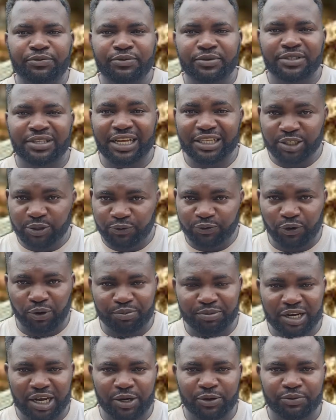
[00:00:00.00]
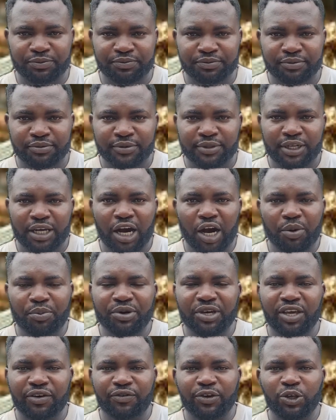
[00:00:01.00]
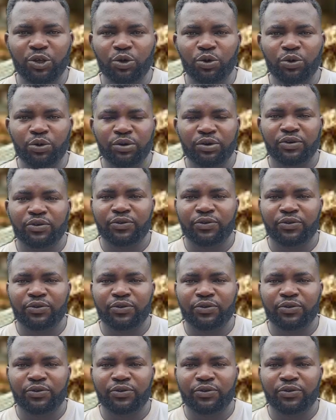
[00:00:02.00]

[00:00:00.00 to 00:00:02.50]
Starting from now, I'll be giving you